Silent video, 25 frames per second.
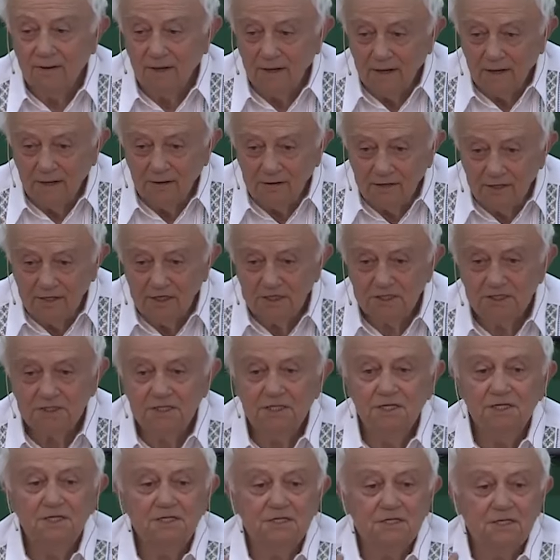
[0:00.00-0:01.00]
And this
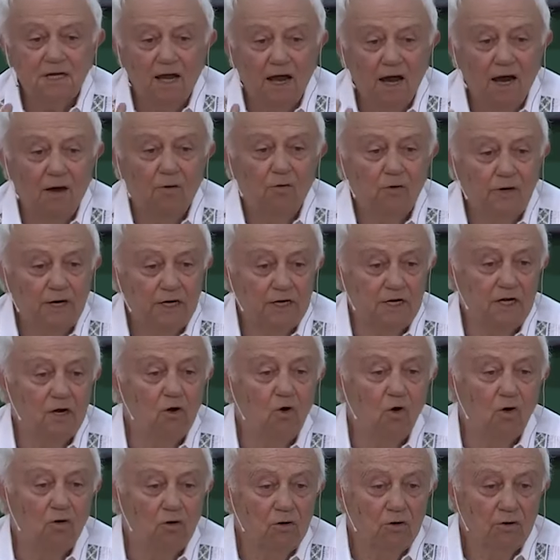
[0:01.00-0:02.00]
is our
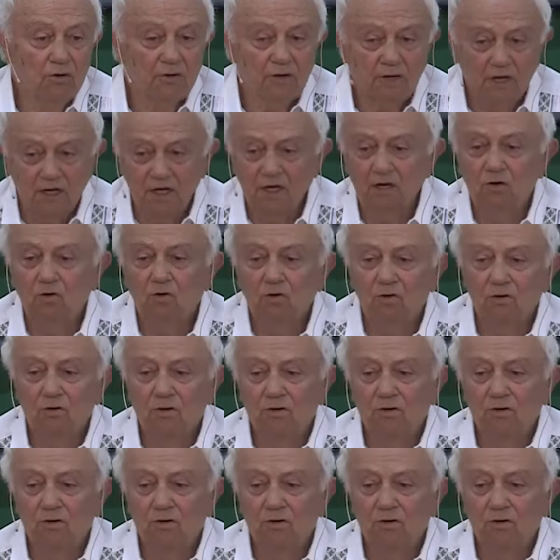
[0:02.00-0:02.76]
ego. Ego.